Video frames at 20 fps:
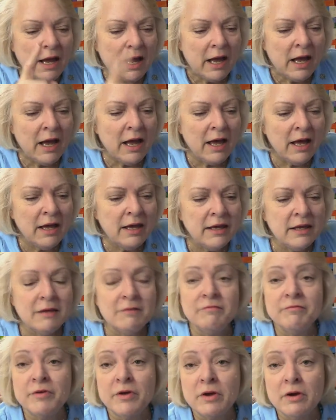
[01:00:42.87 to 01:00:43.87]
I
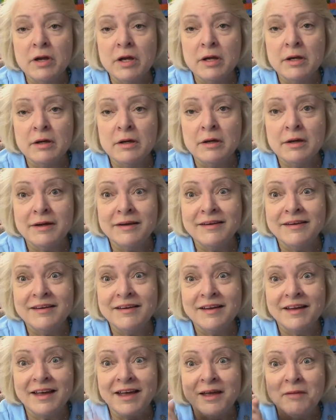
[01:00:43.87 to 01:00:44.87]
am very good
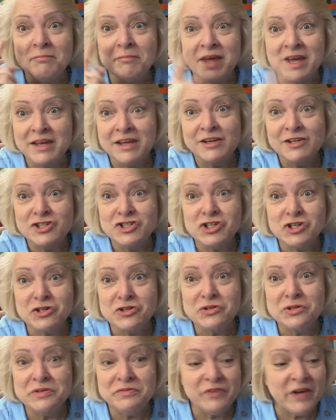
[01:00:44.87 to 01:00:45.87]
at making sure
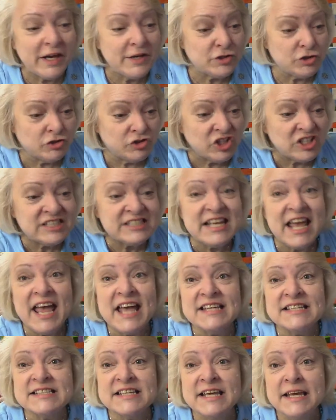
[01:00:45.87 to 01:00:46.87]
to invite you. Just
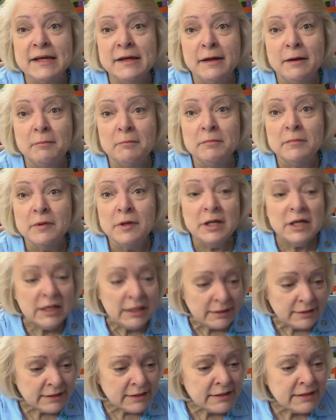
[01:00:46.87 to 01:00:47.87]
ask Kim.
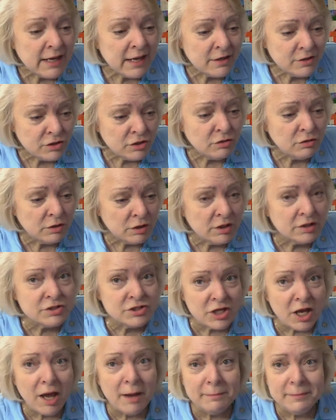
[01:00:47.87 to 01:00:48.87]
Didn't I do good
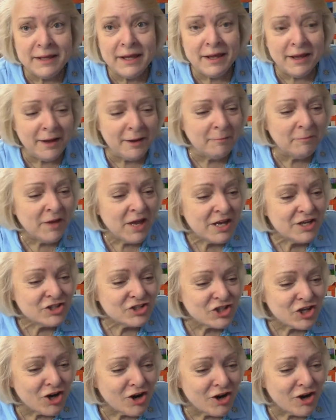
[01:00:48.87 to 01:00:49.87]
job, Kim?
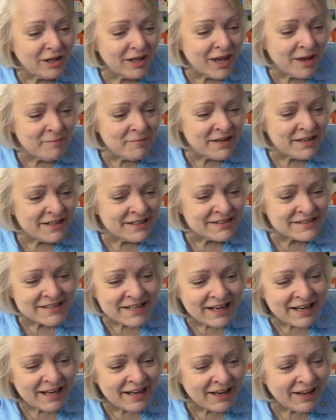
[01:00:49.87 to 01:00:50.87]
Cheryl Lemon is
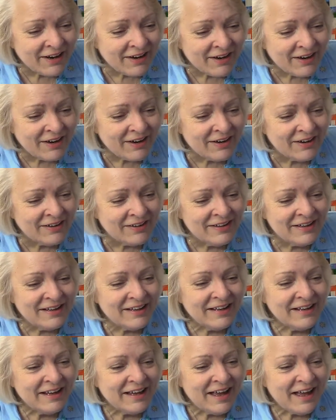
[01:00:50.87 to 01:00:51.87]
here.
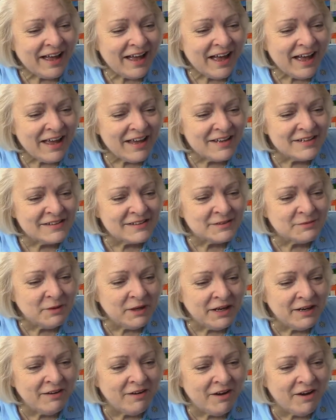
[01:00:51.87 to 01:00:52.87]
Hi,
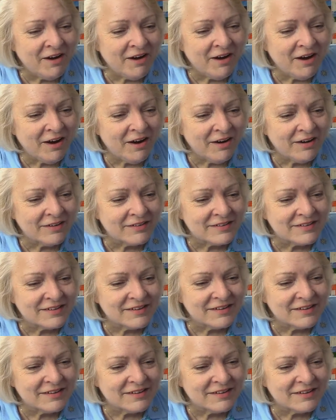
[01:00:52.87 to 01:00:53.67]
sweetheart.